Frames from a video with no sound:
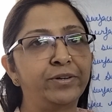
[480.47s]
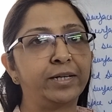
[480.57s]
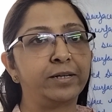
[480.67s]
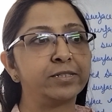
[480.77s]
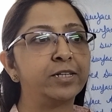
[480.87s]

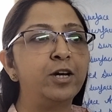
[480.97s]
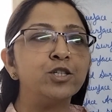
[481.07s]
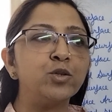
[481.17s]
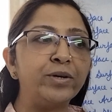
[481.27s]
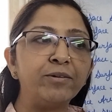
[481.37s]
figures.
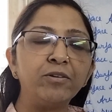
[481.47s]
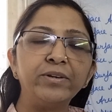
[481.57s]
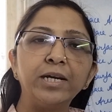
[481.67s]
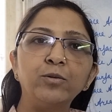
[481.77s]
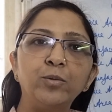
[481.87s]
So whenever we
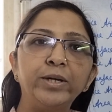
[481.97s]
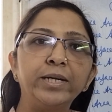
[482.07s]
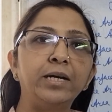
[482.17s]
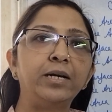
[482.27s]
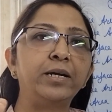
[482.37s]
are going
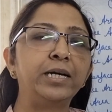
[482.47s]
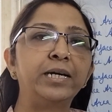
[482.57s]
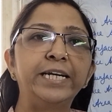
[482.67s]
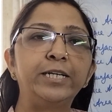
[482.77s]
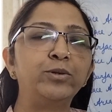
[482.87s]
in our
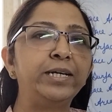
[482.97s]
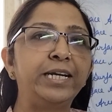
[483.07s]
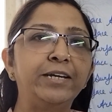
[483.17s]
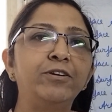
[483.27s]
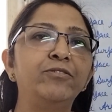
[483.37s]
day-to-day
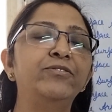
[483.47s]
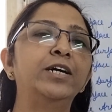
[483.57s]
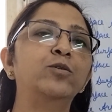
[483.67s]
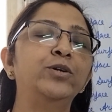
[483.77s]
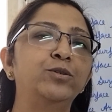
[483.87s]
life, if we
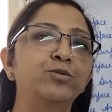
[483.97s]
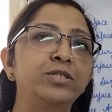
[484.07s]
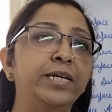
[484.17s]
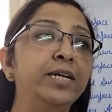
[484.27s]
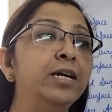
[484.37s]
are going to
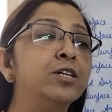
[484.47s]
see,